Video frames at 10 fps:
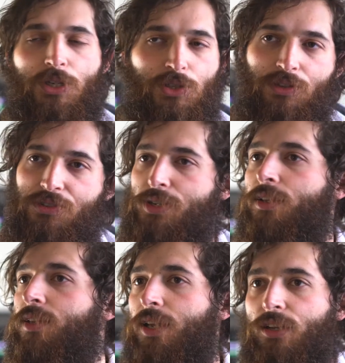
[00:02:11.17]
sure there's
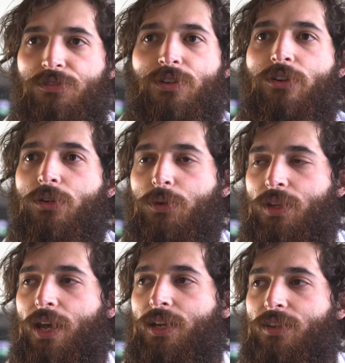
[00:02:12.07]
nothing interfering with
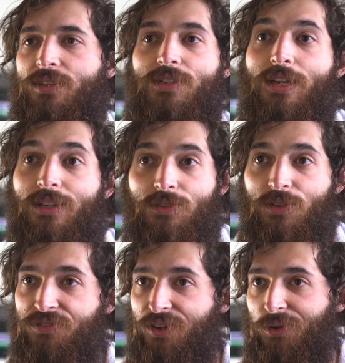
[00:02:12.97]
that in the settings of
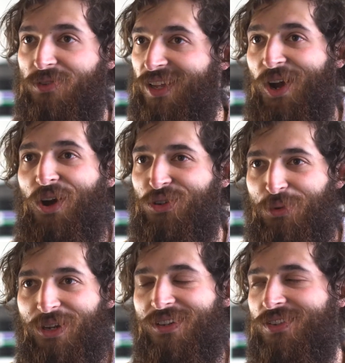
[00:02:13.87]
the phone, like auto
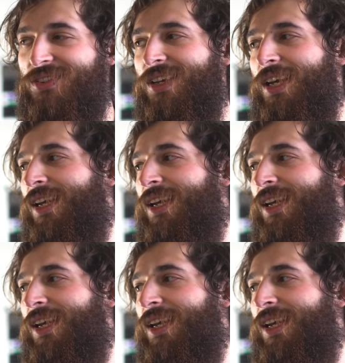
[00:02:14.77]
brightness,